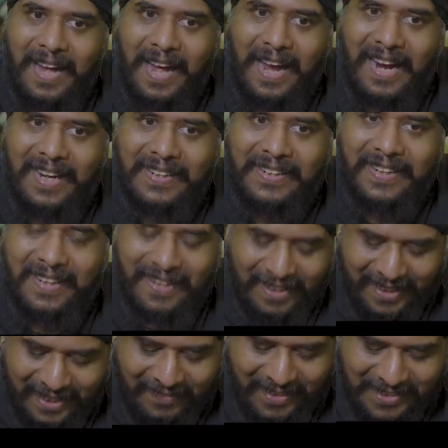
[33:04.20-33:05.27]
and
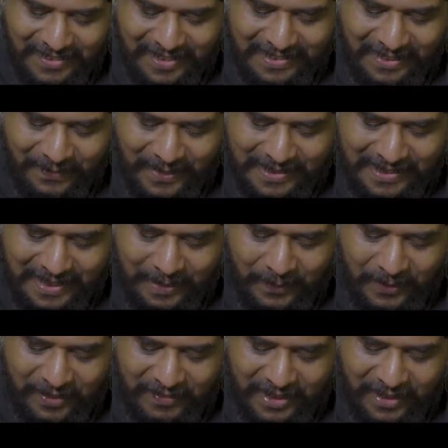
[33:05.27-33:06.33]
eventually, then I think
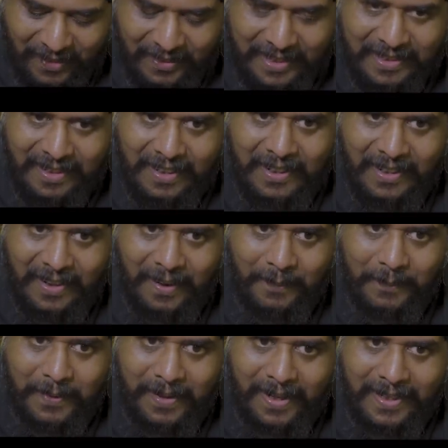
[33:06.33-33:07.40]
about it, we call it a
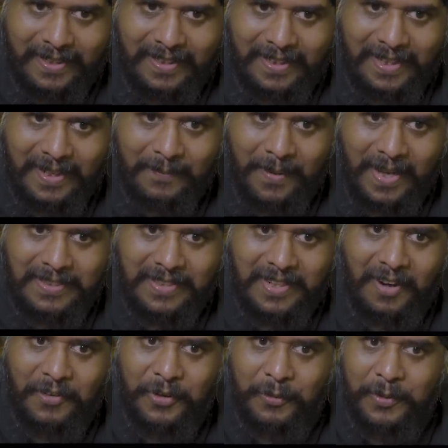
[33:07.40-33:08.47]
club, right? Imagine
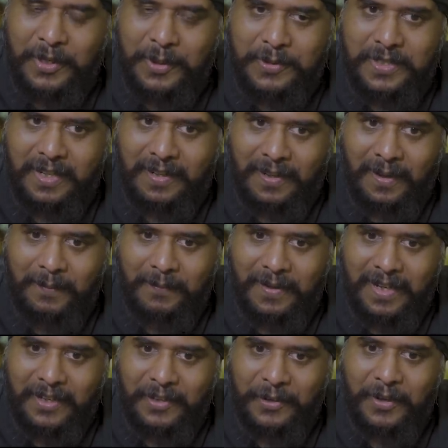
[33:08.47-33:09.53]
how you would use a club.
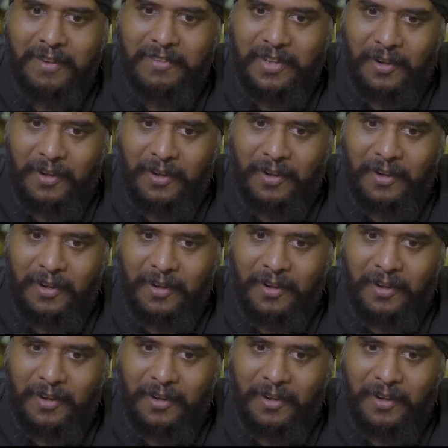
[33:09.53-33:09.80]
Like, you know, you have a